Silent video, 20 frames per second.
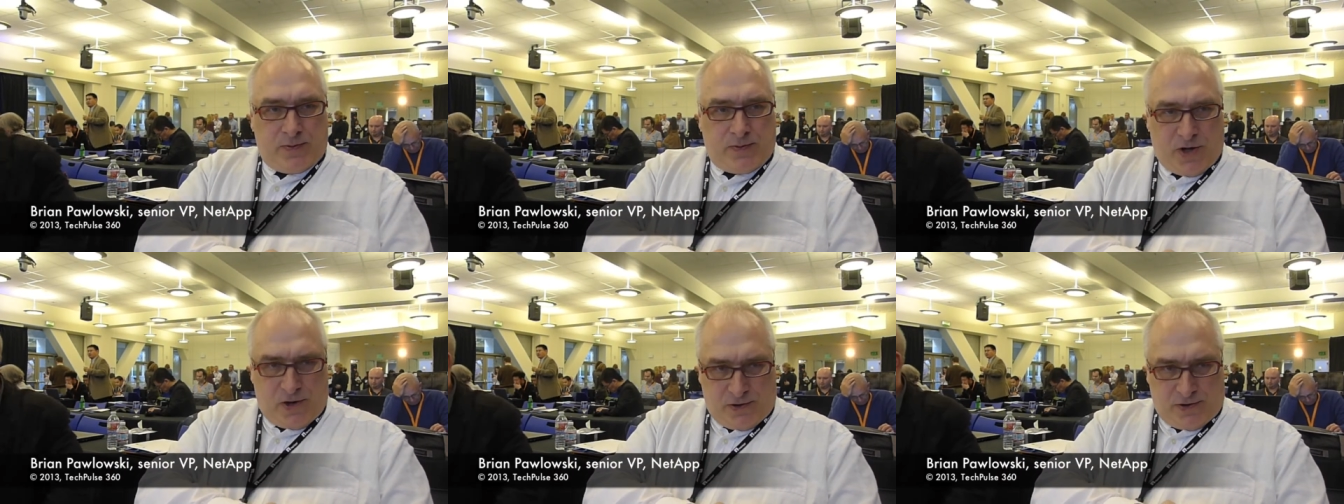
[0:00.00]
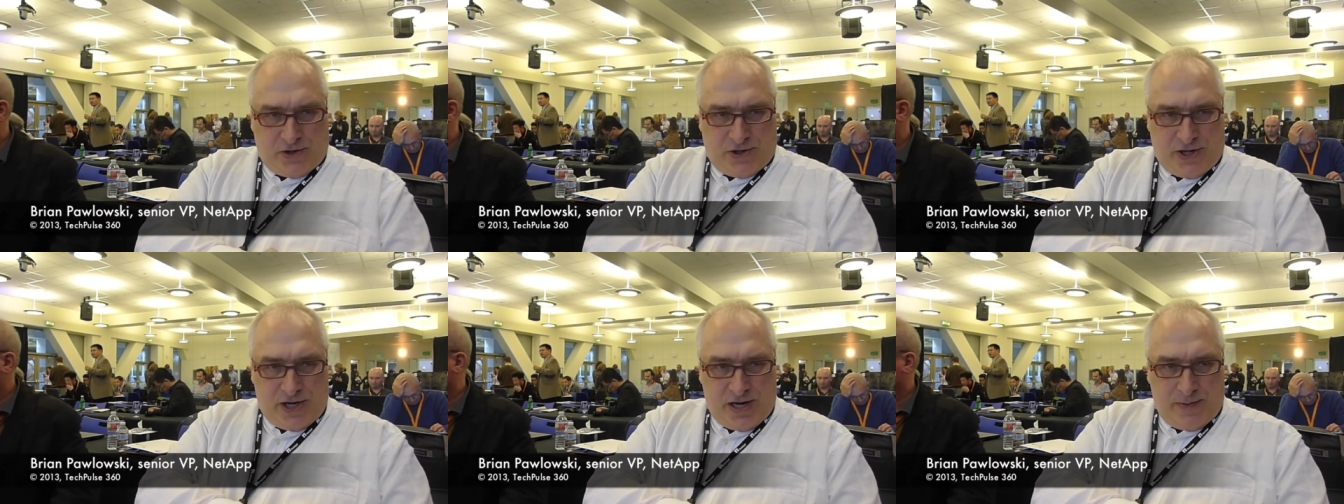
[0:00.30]

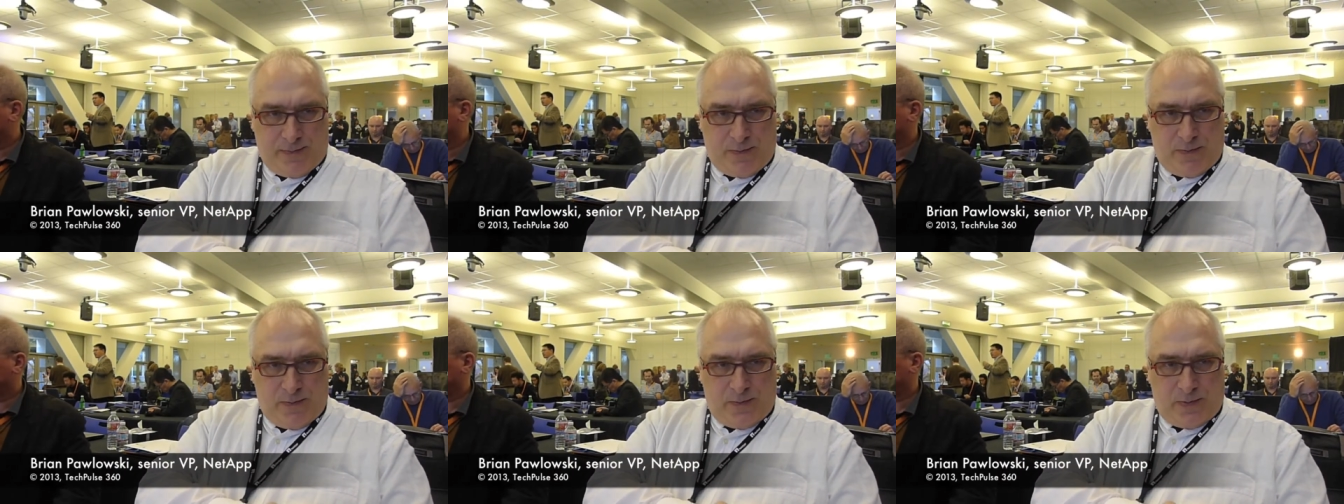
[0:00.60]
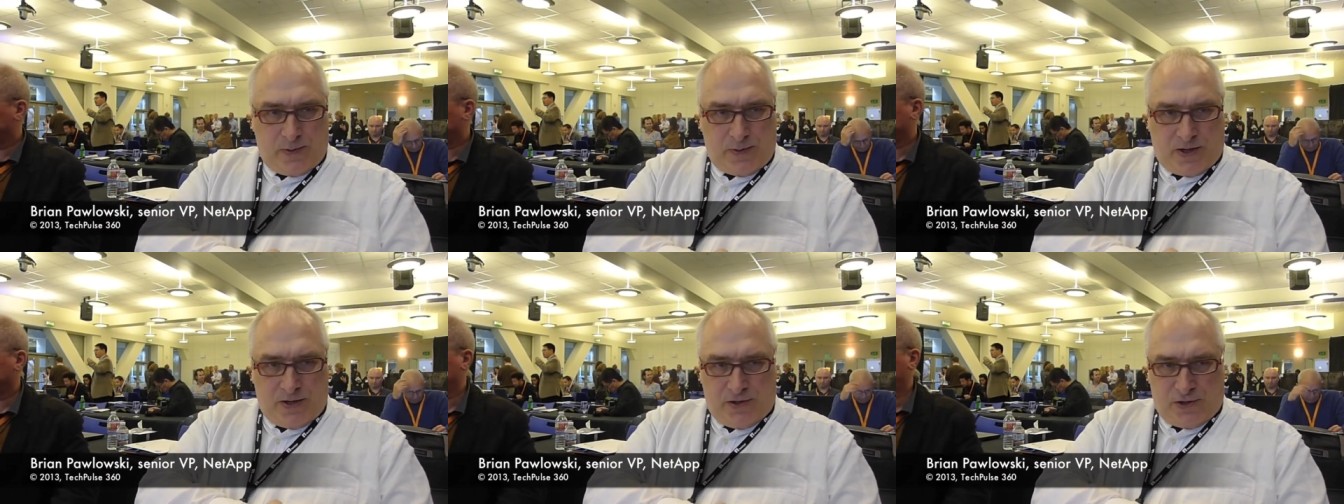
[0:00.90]
dirt cheap
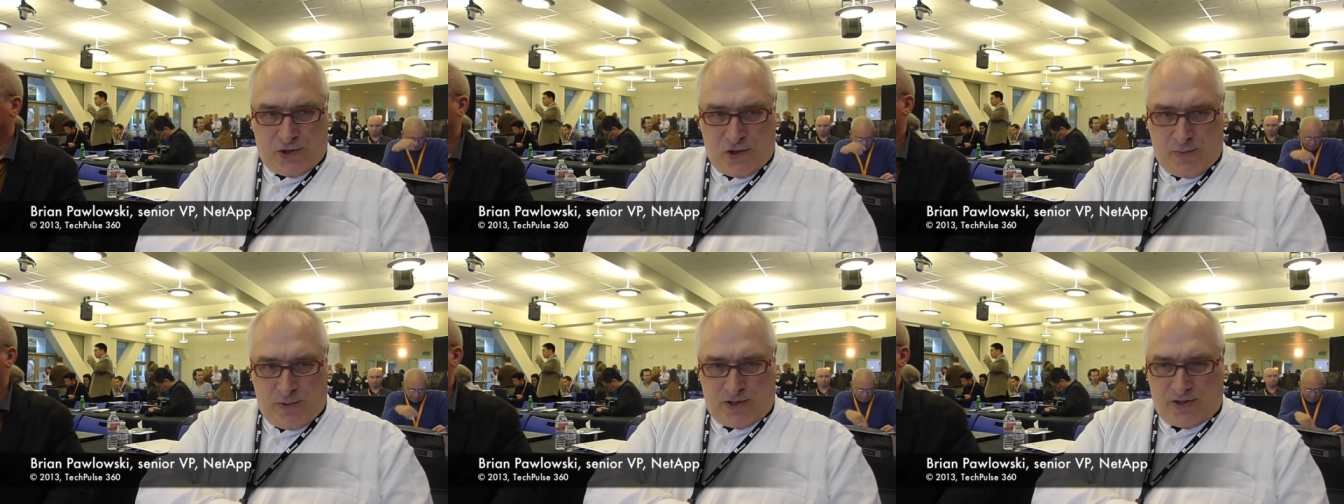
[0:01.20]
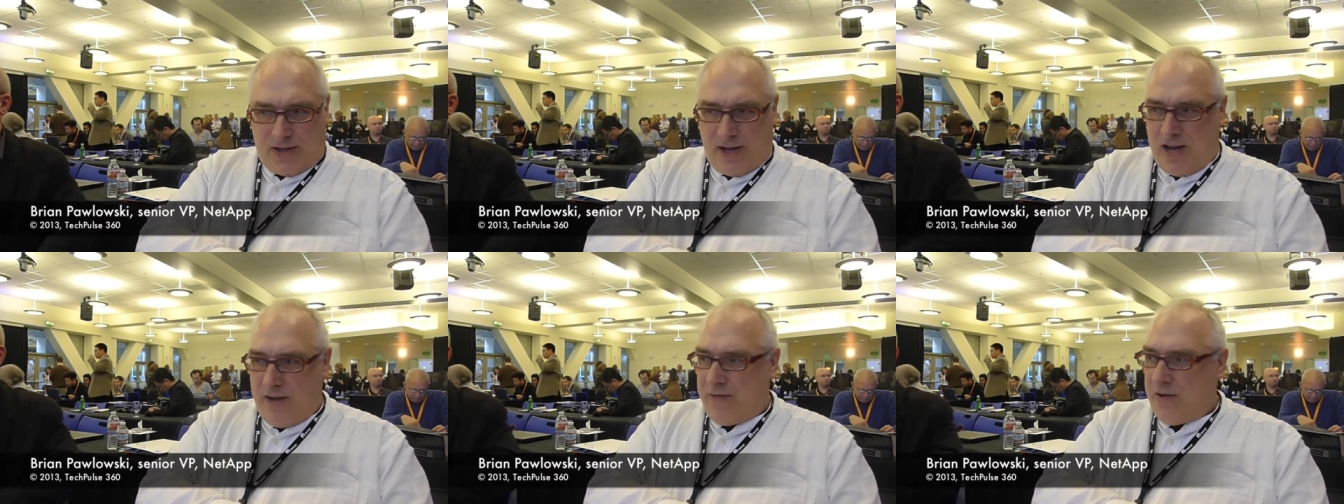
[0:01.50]
consumer
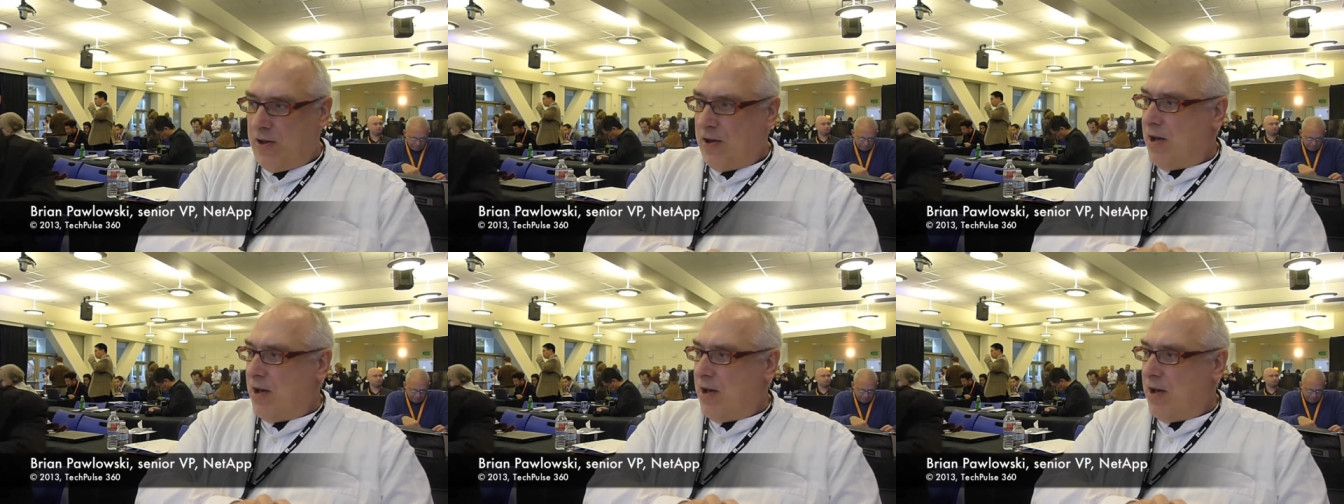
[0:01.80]
stuff